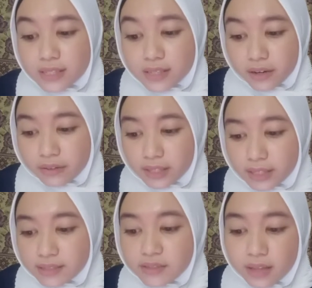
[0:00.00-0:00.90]
theory
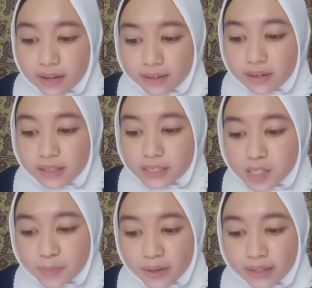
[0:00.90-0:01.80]
is standard in
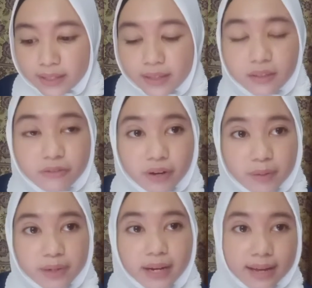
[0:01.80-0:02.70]
spelling,
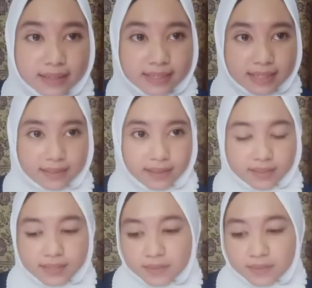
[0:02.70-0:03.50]
grammar, and syntax.